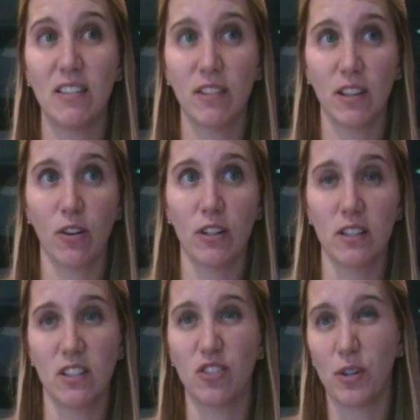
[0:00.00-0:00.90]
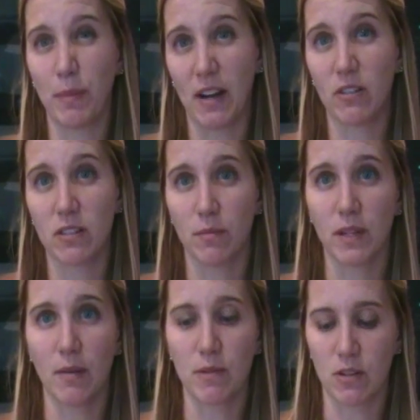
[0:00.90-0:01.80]
even though it doesn't drip out,
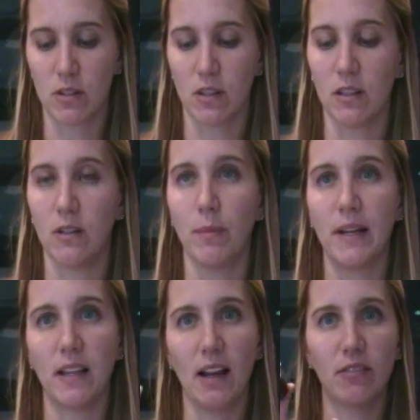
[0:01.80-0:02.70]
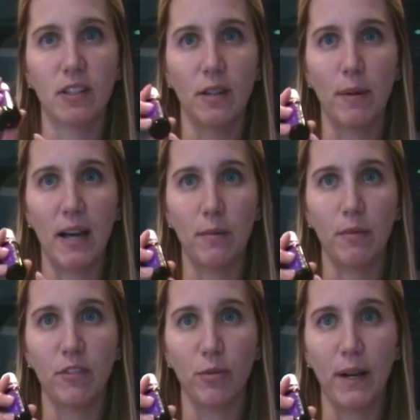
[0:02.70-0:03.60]
sometimes there's a little bit left in the
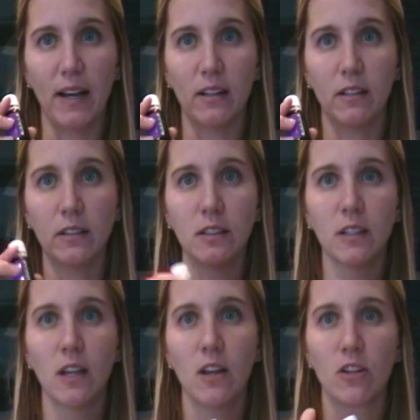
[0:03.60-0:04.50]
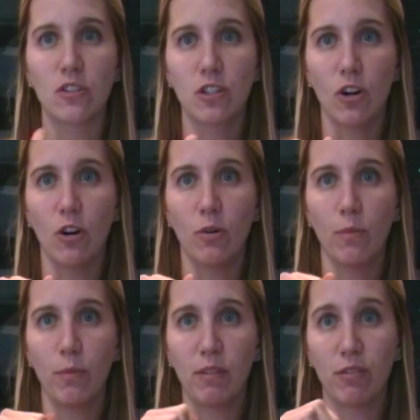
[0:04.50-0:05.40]
bottom of your bottle.
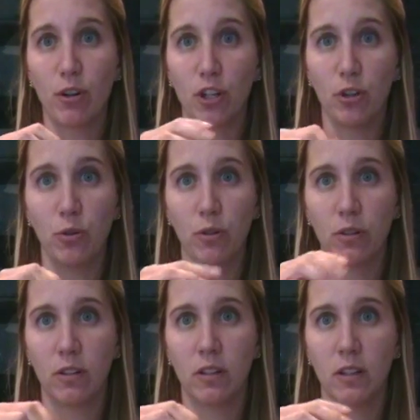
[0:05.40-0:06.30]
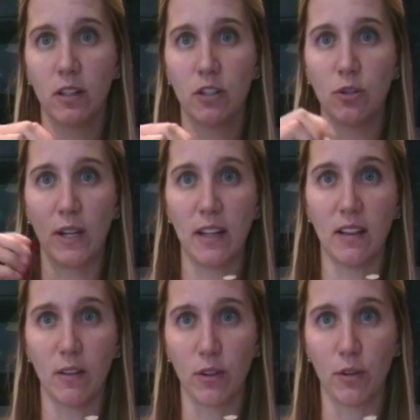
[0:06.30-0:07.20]
So before you do
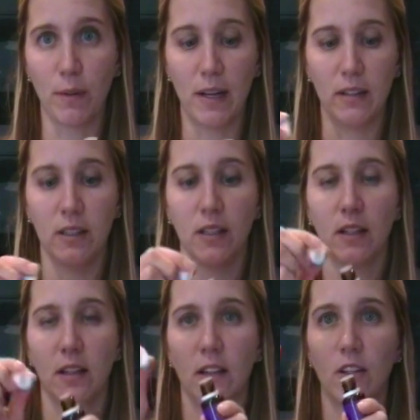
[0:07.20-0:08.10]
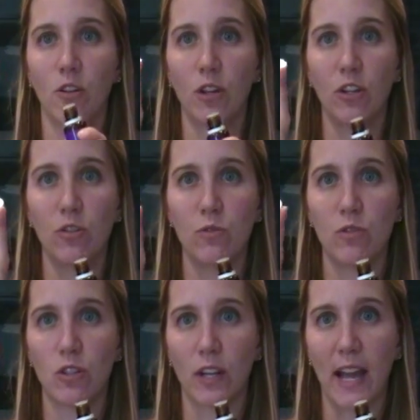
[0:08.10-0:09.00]
anything with your bottle, you can
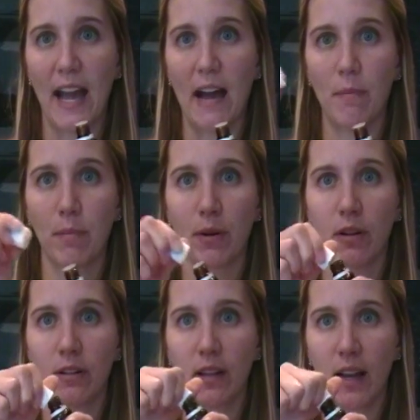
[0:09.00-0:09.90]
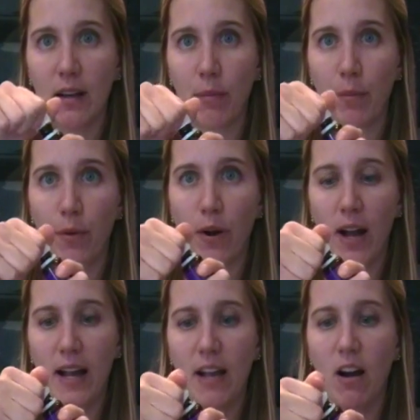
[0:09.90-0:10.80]
use your cap to kind of
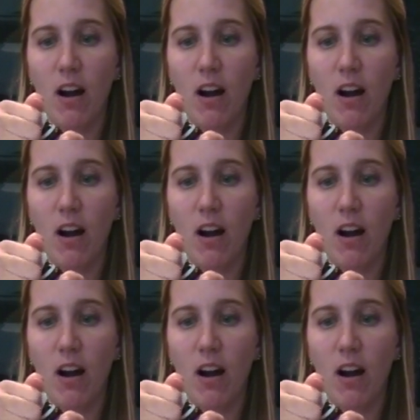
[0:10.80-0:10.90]
pry